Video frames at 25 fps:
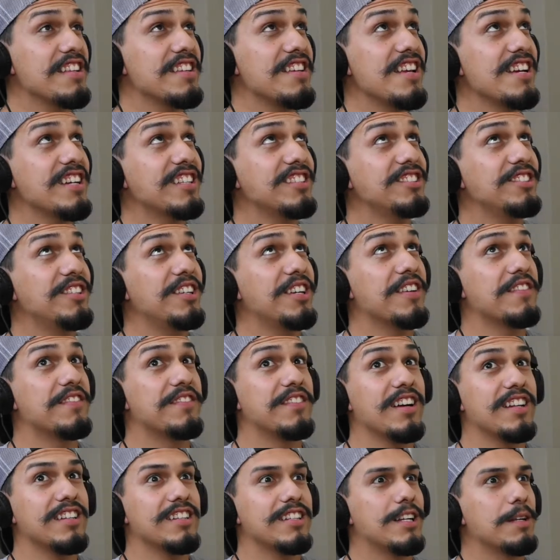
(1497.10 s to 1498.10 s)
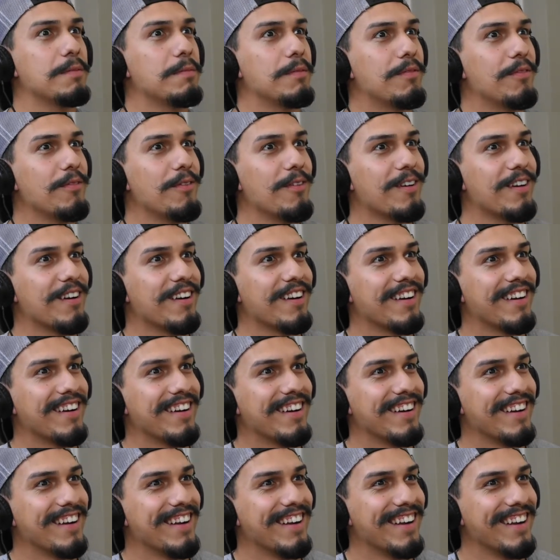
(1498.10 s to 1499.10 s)
yesterday, if not the day before.
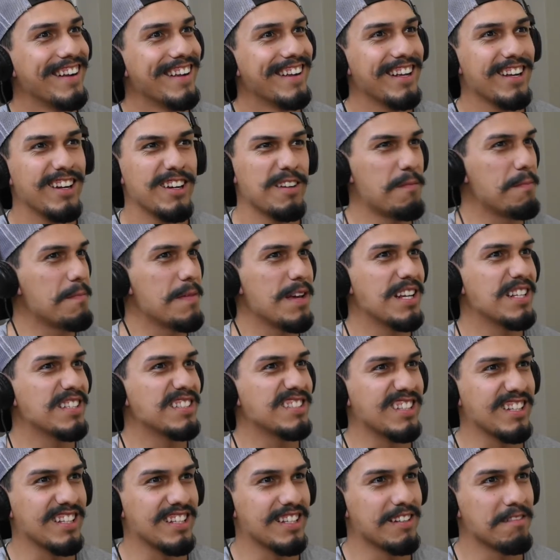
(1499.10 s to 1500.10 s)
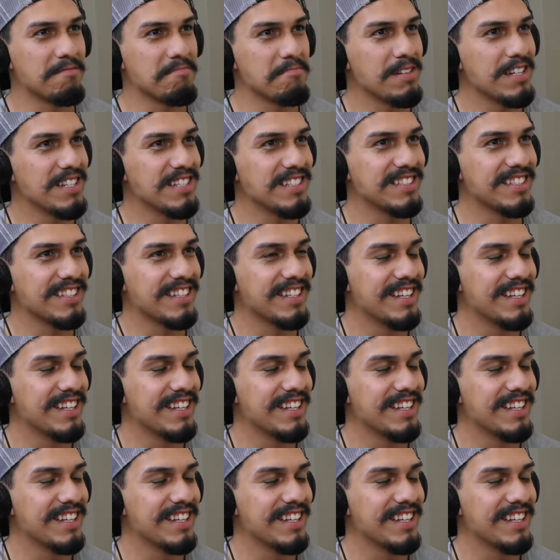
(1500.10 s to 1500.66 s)
Amazing, amazing.